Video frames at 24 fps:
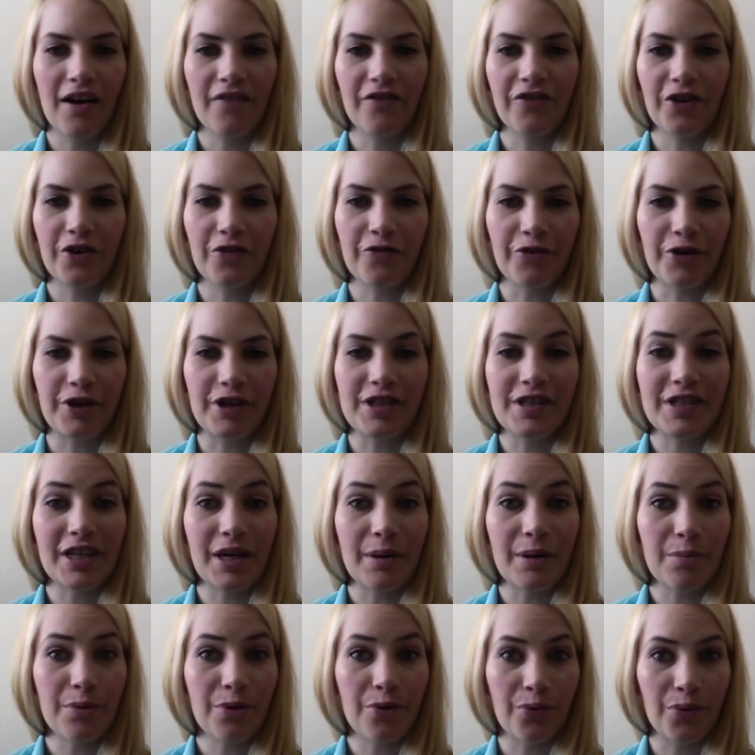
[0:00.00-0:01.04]
Feel free to
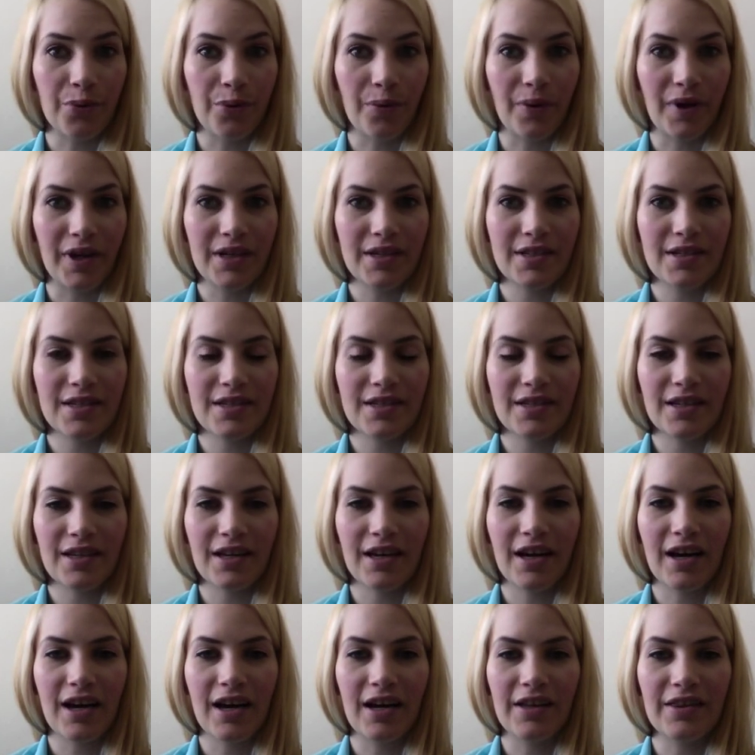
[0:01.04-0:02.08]
skip through it.
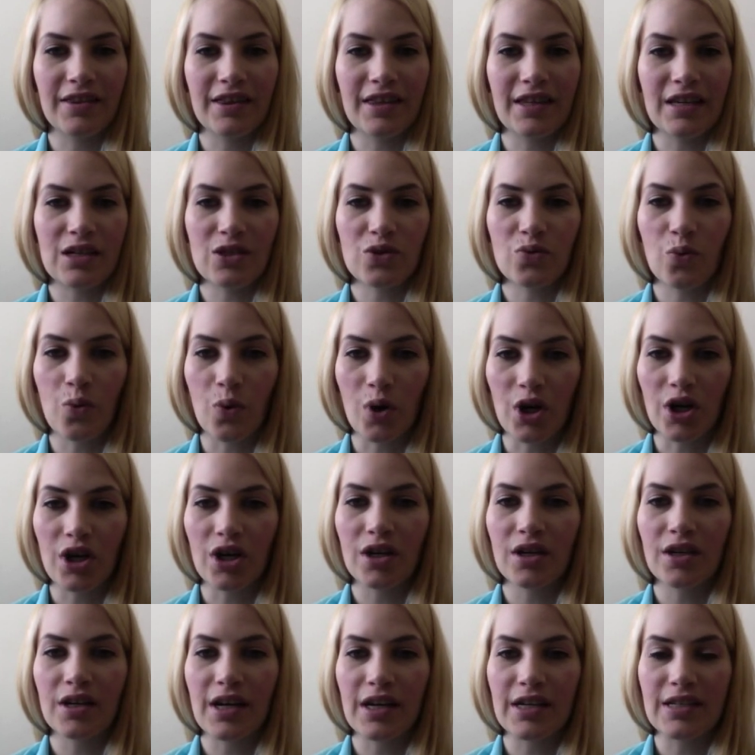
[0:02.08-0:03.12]
These
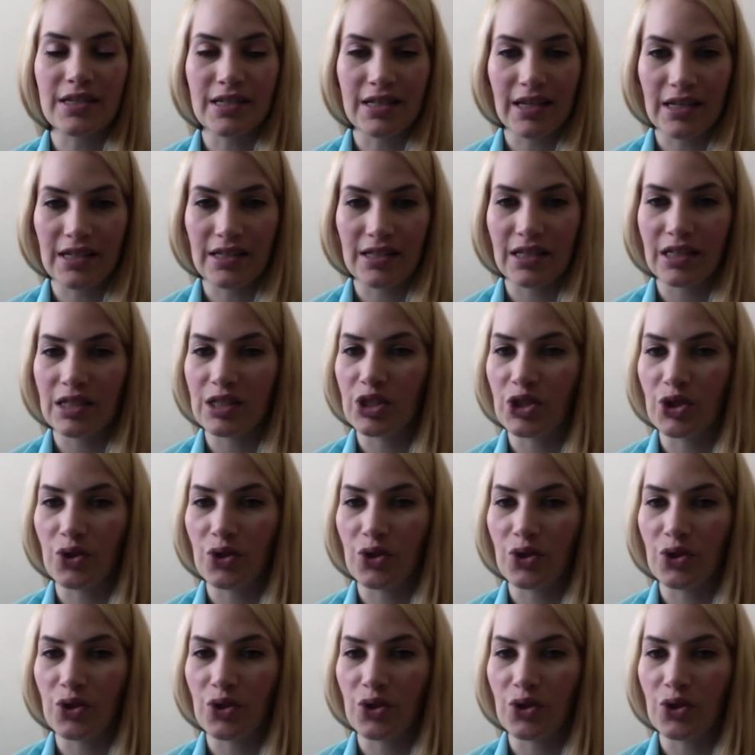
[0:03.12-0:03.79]
were intended